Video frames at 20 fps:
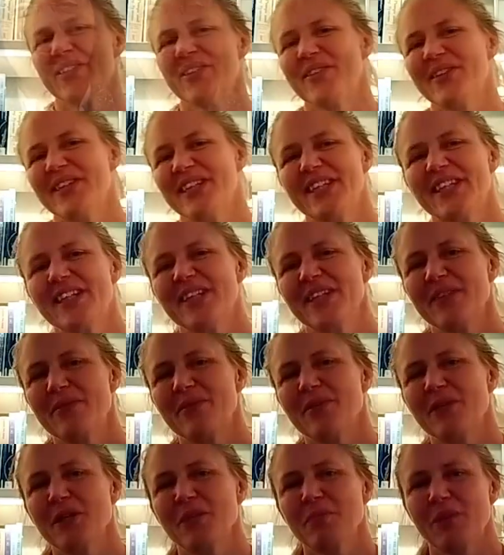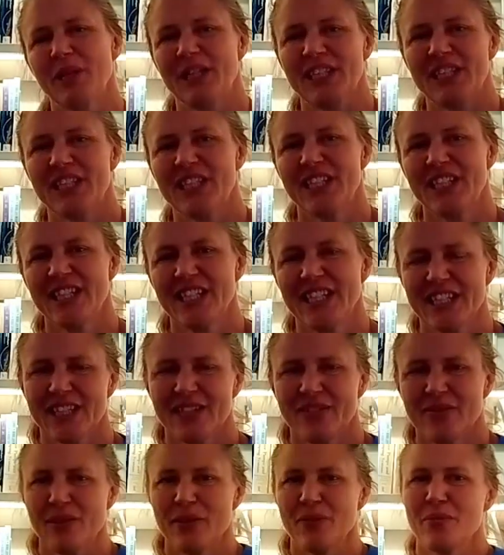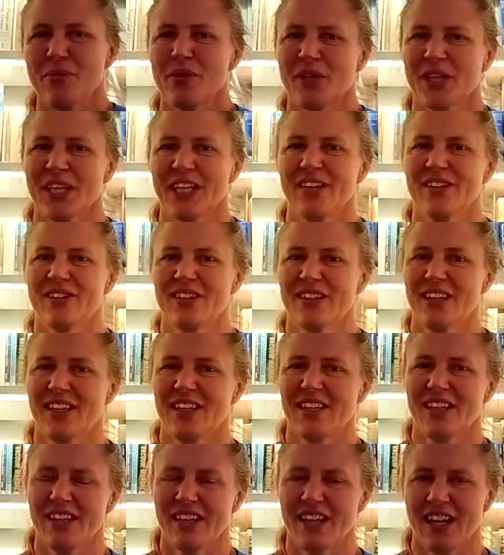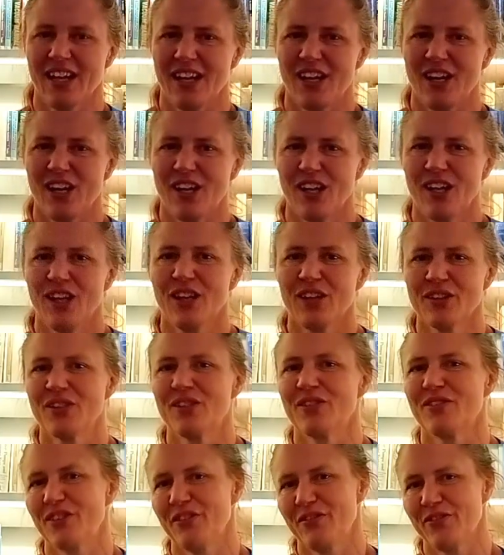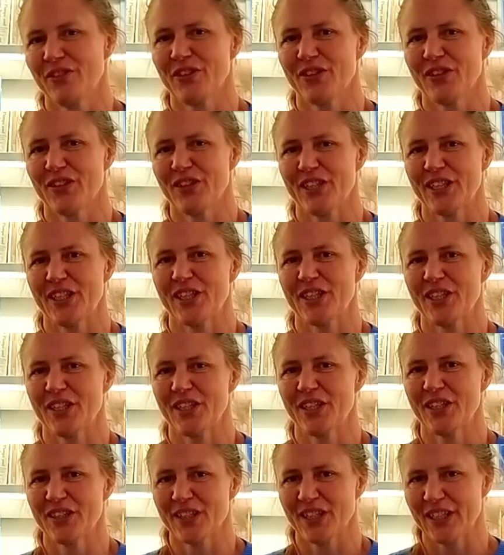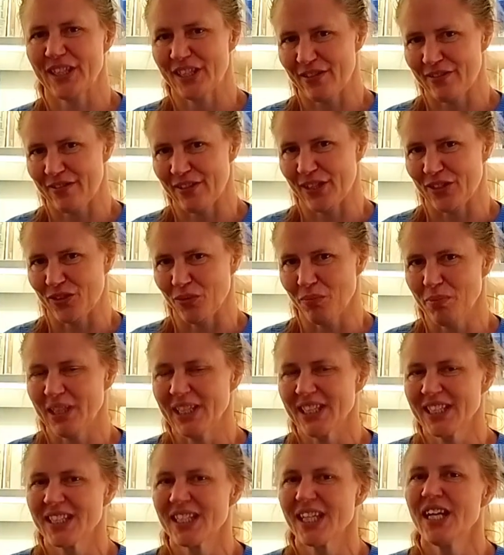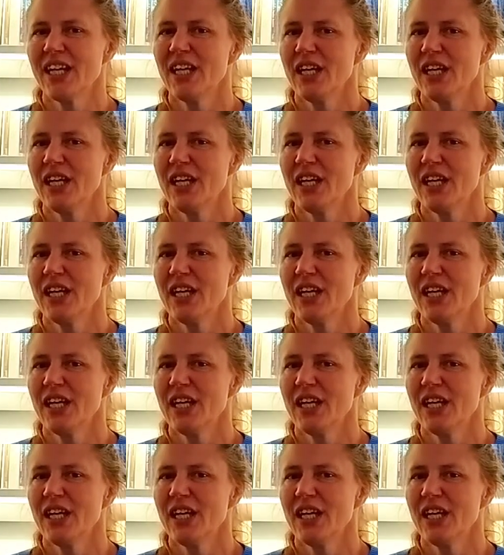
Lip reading: In Work Package 6, we're working on a lot of different scientific topics.